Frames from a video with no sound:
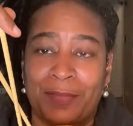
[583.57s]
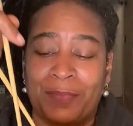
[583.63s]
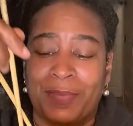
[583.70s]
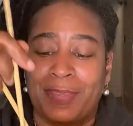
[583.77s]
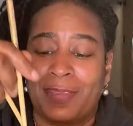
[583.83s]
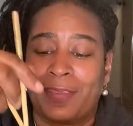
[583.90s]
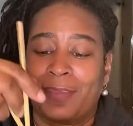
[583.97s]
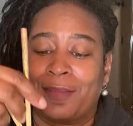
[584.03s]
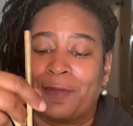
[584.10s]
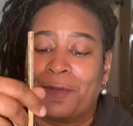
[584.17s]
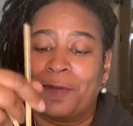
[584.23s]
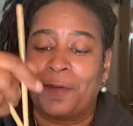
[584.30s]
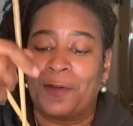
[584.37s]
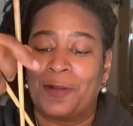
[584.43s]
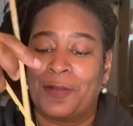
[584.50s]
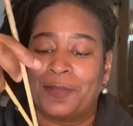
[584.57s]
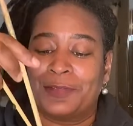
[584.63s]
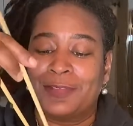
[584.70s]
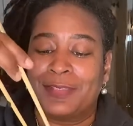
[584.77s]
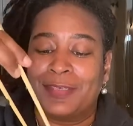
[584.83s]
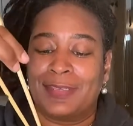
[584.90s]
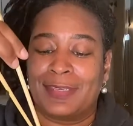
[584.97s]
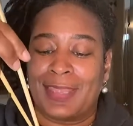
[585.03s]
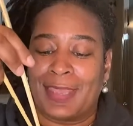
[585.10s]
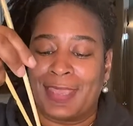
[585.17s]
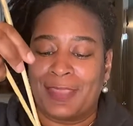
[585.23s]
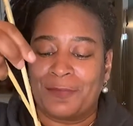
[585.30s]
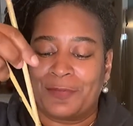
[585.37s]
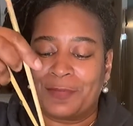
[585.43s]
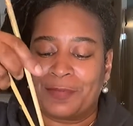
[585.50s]
here all night with
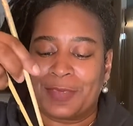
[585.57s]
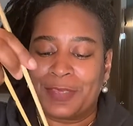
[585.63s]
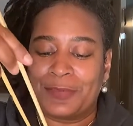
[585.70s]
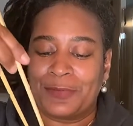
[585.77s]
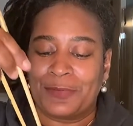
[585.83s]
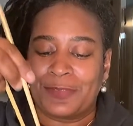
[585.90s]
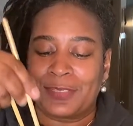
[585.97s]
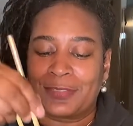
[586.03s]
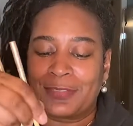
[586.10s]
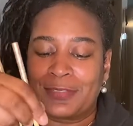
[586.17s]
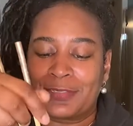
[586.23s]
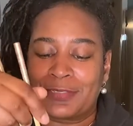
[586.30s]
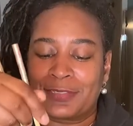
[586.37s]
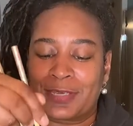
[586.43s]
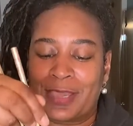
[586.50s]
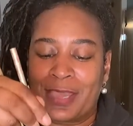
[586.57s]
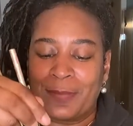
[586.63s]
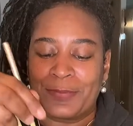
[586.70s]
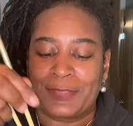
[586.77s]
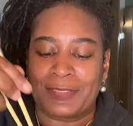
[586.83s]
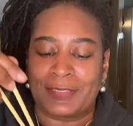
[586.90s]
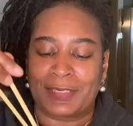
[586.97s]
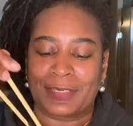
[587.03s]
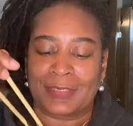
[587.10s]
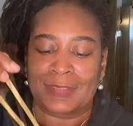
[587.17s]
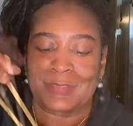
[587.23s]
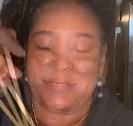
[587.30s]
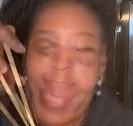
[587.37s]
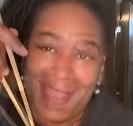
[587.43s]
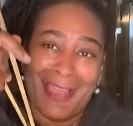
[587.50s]
me using these chopsticks.
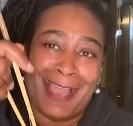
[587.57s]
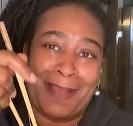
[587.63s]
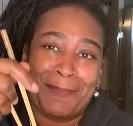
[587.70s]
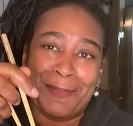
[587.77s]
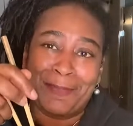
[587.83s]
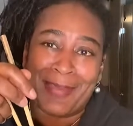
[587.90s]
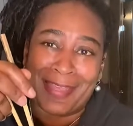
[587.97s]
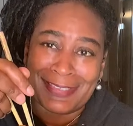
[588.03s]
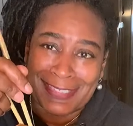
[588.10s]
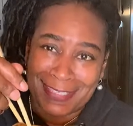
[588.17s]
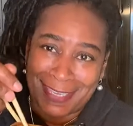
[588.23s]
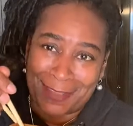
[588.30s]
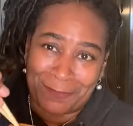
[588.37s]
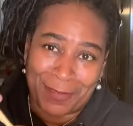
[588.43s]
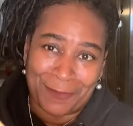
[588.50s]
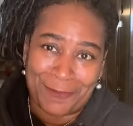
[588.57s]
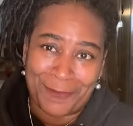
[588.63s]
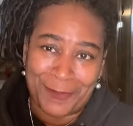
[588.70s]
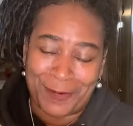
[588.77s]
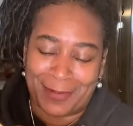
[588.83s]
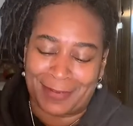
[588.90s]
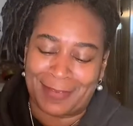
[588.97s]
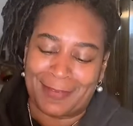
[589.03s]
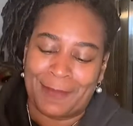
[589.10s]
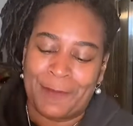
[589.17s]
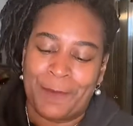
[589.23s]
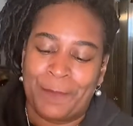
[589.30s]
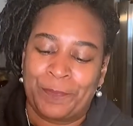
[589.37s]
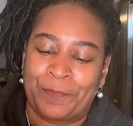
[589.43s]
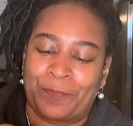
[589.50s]
I'm about to get my fork.
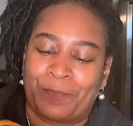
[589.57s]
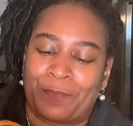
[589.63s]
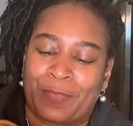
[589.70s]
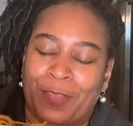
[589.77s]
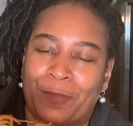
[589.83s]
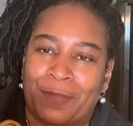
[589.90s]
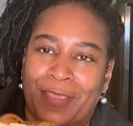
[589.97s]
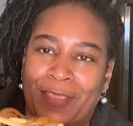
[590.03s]
All right.